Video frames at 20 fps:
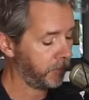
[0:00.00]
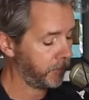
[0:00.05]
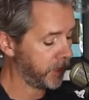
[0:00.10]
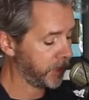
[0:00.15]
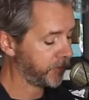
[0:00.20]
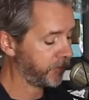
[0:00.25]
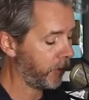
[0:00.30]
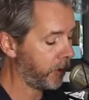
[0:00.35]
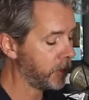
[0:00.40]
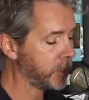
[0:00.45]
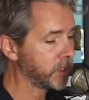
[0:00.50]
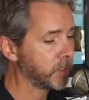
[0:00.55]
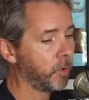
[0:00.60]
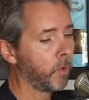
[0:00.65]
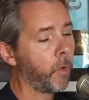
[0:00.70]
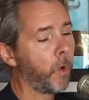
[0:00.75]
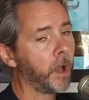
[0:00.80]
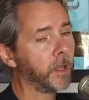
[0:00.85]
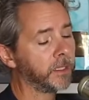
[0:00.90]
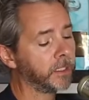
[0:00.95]
But as far as
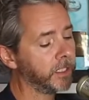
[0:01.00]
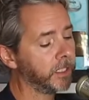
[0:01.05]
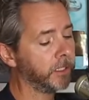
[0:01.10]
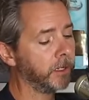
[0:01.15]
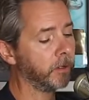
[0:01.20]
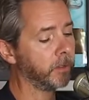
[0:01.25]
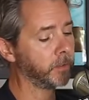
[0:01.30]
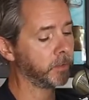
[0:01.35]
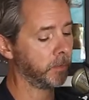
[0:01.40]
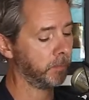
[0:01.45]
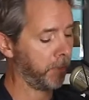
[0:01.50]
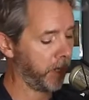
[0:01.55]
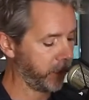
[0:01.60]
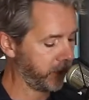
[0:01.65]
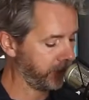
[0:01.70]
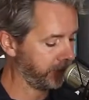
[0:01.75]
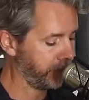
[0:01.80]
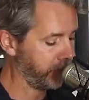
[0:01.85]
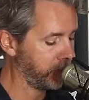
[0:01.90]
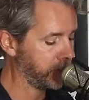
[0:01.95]
quality goes with
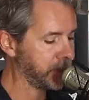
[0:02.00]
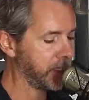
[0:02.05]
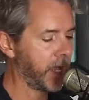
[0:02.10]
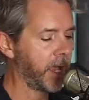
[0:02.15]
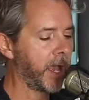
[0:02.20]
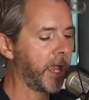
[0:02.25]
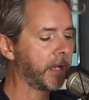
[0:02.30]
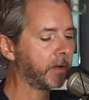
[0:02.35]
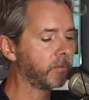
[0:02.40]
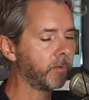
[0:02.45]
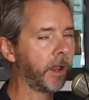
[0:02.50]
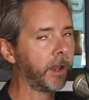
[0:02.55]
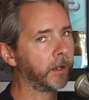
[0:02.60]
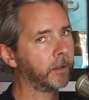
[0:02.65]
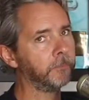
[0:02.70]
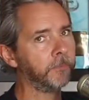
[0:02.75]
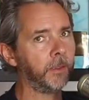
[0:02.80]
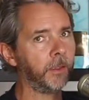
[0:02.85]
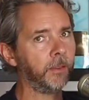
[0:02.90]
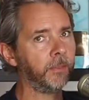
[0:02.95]
microphones, I
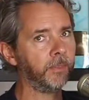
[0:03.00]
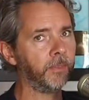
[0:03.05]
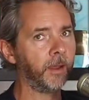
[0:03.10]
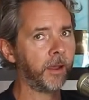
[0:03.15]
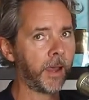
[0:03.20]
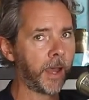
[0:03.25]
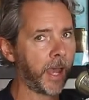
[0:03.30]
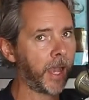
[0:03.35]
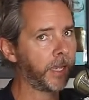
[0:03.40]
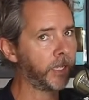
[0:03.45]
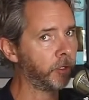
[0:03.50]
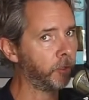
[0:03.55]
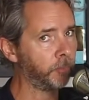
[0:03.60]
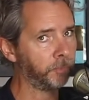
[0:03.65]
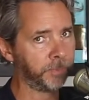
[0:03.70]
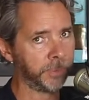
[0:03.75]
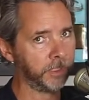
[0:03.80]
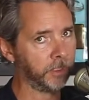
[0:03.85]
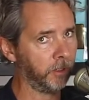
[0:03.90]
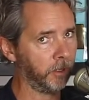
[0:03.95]
recommend the
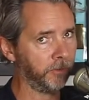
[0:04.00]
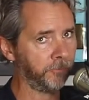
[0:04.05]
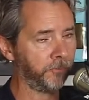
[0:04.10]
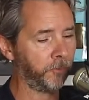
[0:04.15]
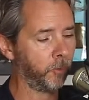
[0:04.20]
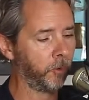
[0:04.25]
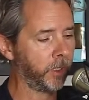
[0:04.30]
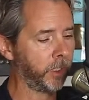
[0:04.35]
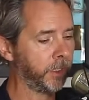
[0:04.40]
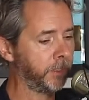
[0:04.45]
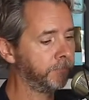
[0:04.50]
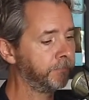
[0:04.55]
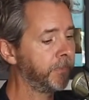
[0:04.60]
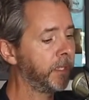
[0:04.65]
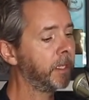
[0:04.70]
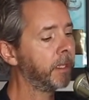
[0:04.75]
Heil PR40.